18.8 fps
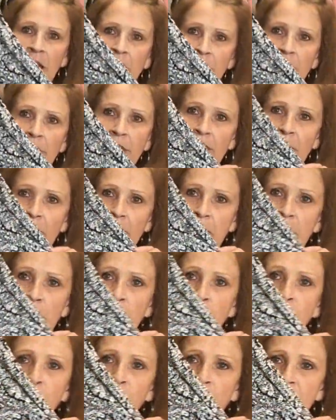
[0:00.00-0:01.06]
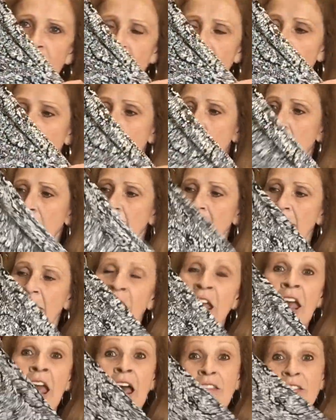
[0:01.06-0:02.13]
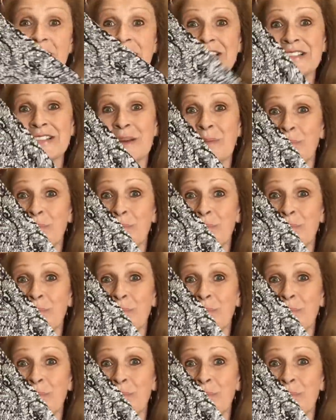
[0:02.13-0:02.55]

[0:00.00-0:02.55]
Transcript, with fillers: the print on it. And this is a